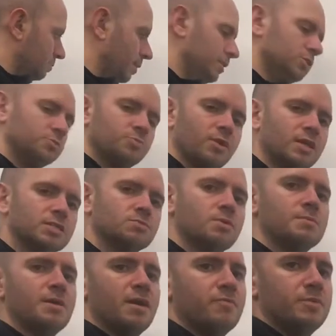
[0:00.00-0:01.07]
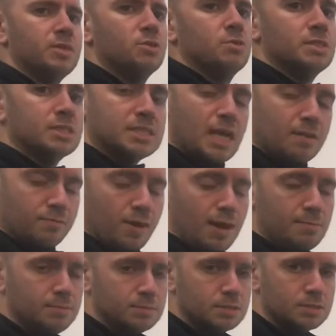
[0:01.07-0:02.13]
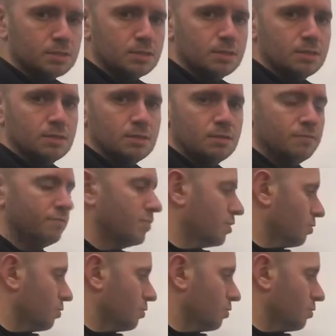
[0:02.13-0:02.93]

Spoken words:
bench press, we may have been doing 10 reps for